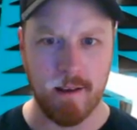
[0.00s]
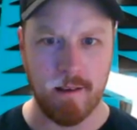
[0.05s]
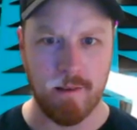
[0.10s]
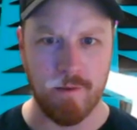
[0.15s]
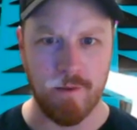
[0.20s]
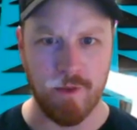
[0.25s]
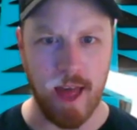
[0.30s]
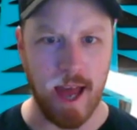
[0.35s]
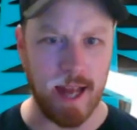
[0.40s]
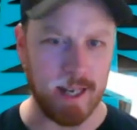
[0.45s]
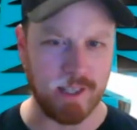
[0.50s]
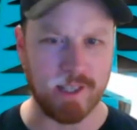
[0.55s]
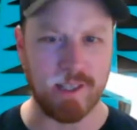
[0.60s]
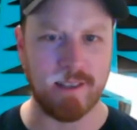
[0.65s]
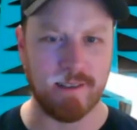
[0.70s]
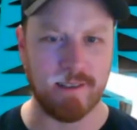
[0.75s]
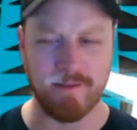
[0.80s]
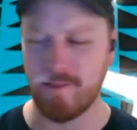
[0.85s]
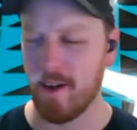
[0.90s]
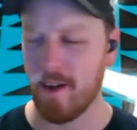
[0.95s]

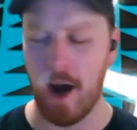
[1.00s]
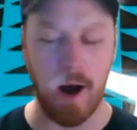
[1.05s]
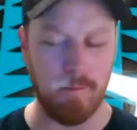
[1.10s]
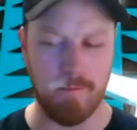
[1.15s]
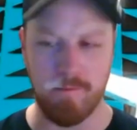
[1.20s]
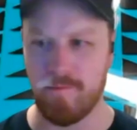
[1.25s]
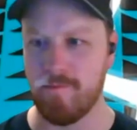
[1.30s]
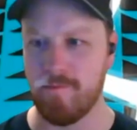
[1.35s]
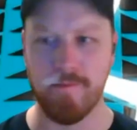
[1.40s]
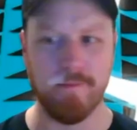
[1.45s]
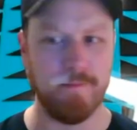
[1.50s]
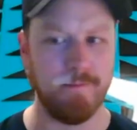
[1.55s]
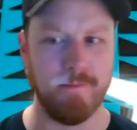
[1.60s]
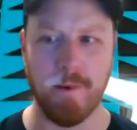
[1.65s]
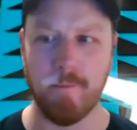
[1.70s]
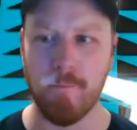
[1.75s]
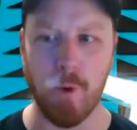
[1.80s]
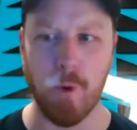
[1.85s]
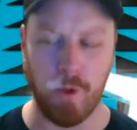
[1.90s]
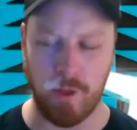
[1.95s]
that's I'm
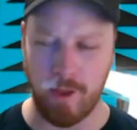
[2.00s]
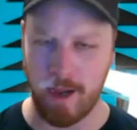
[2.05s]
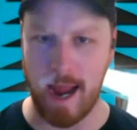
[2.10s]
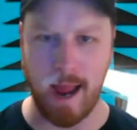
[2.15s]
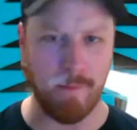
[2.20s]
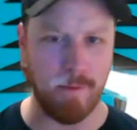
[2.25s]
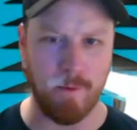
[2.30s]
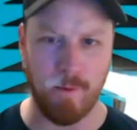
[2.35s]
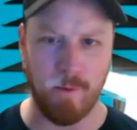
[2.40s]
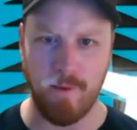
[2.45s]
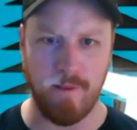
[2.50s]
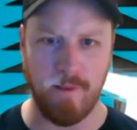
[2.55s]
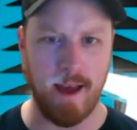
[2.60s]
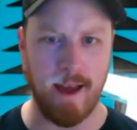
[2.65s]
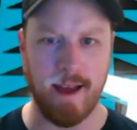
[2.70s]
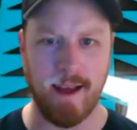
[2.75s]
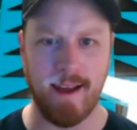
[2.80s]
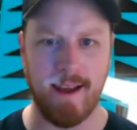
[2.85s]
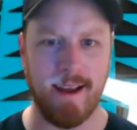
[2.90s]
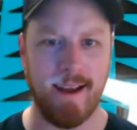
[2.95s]
more than happy with
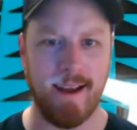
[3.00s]
that.